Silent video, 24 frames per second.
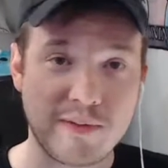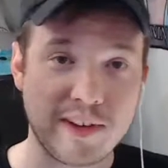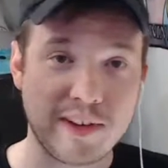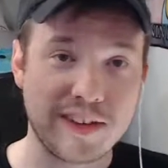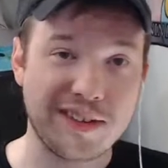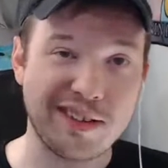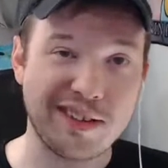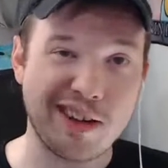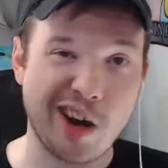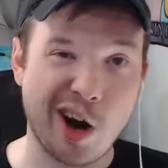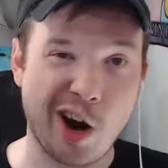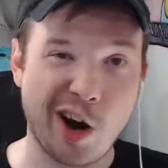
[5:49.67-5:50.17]

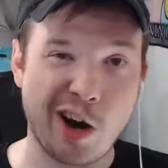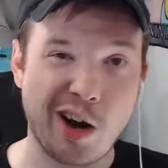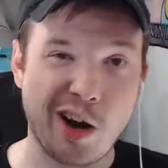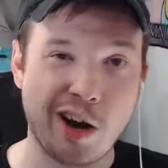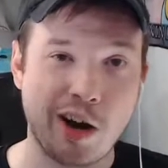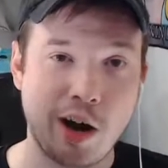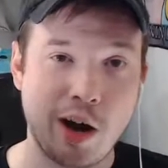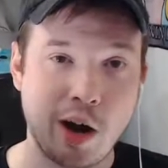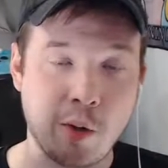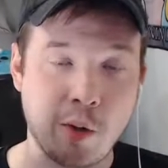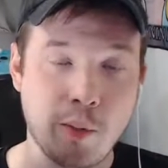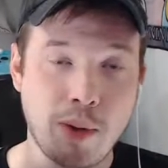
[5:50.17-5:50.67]
visit
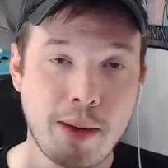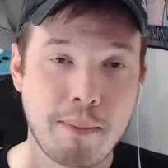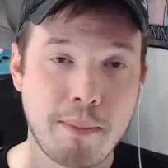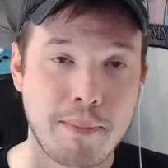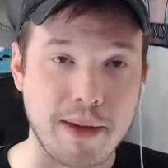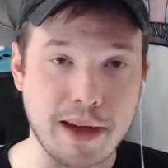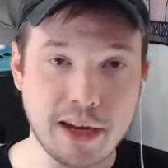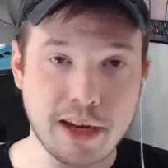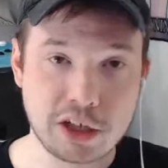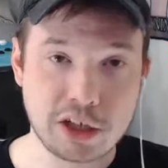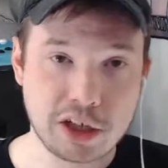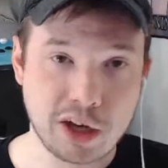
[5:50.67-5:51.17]
our
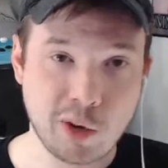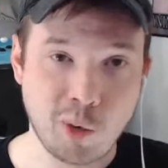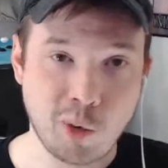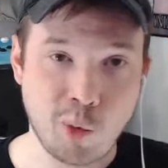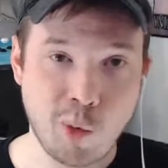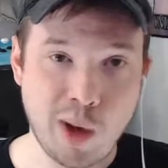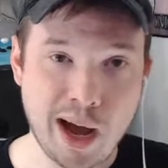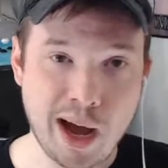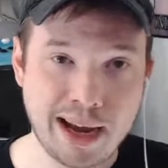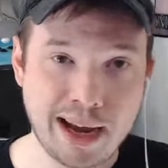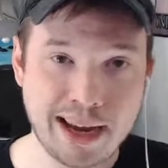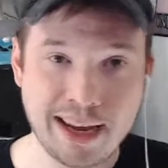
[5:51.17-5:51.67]
webpage at
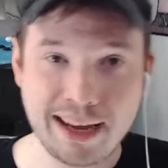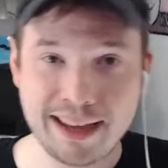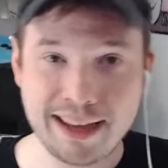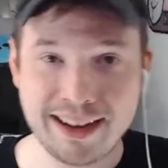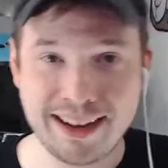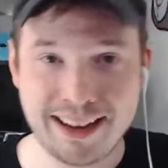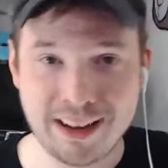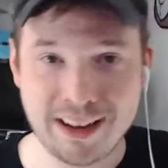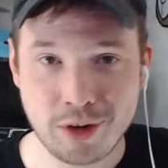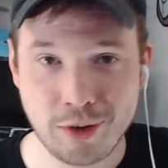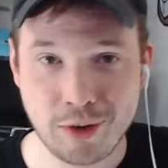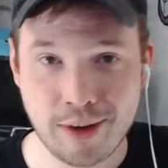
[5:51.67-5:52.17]

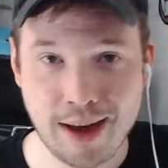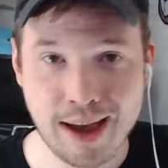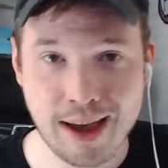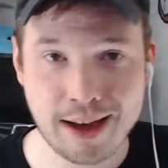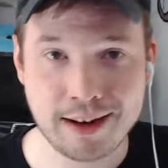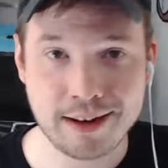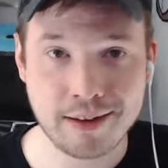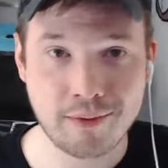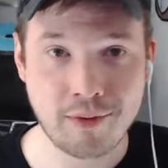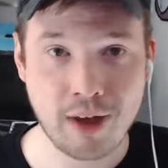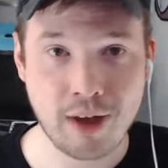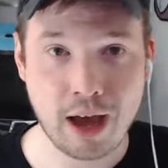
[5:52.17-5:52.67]

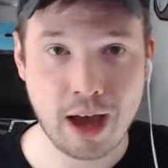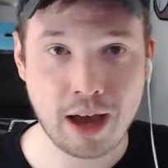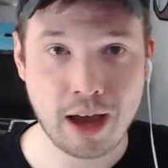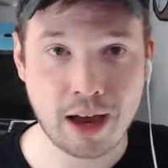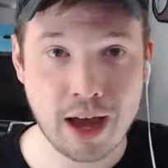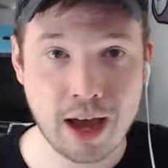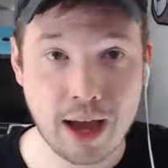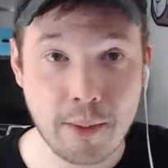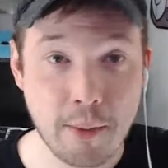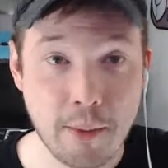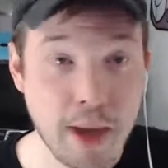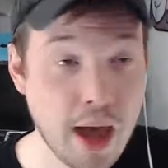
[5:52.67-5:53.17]
yninteractive.com.